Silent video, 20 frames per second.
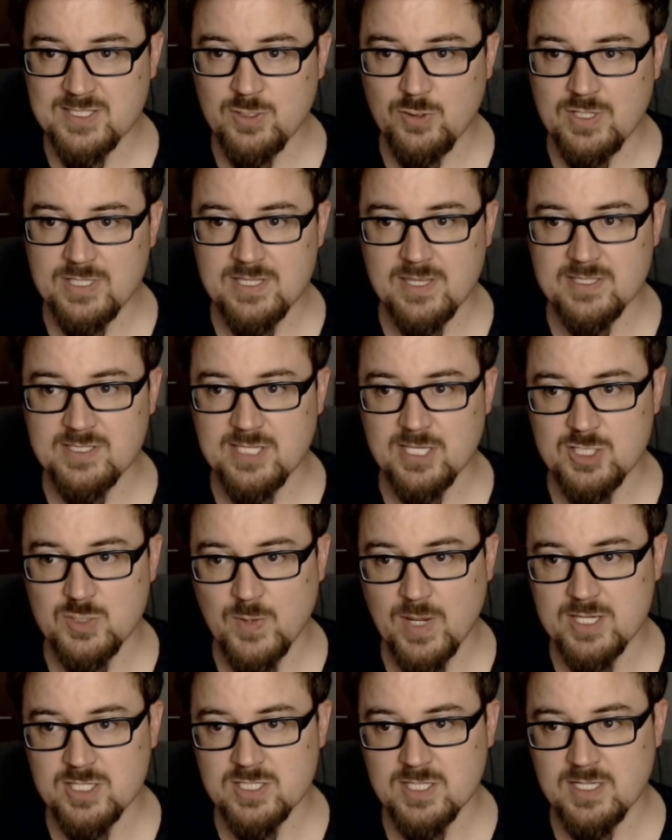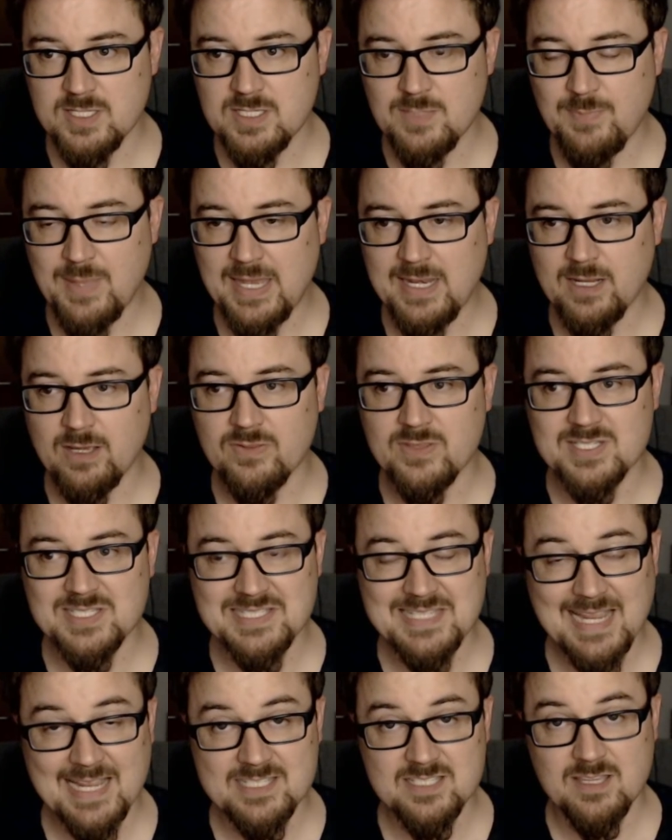to the situation depending on the
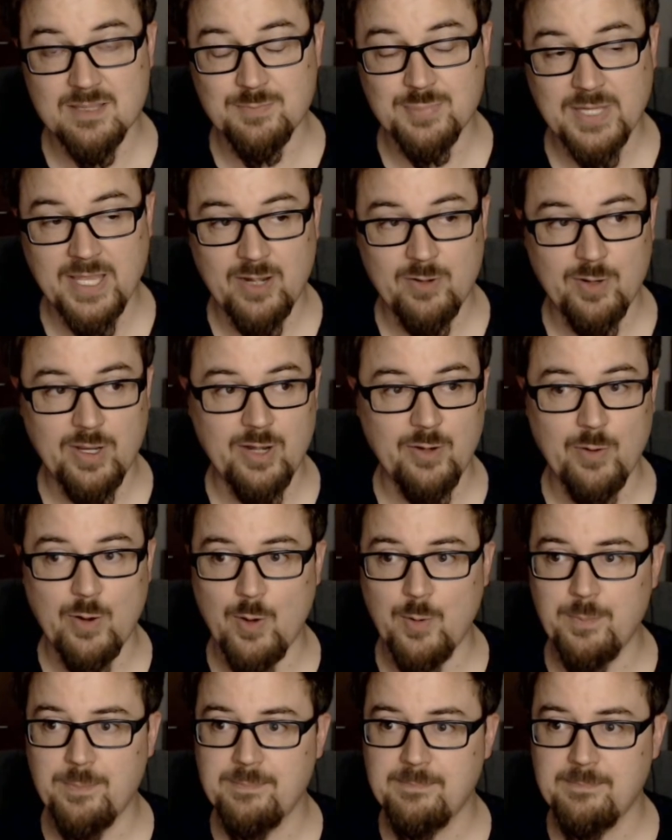stance of the player hero.